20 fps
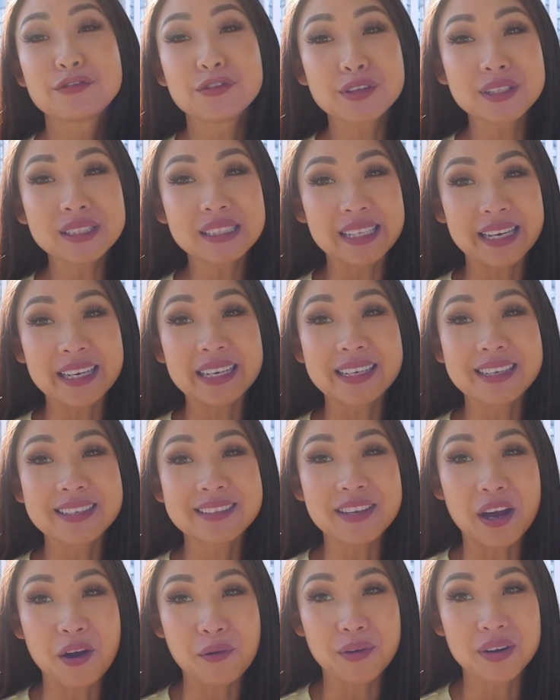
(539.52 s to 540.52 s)
for the
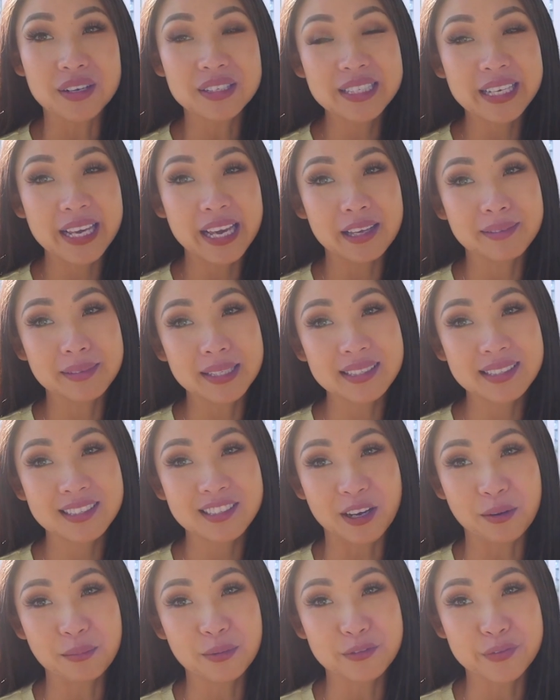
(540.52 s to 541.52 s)
lettuce, I wanted to keep the
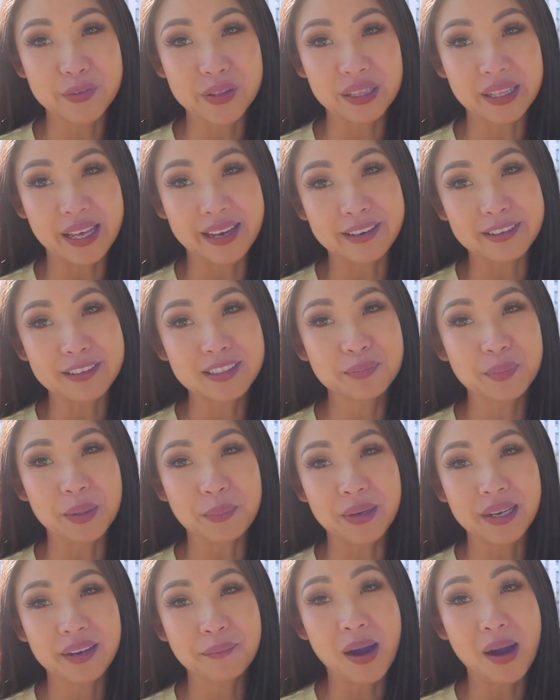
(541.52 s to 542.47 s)
stub of the lettuce, but my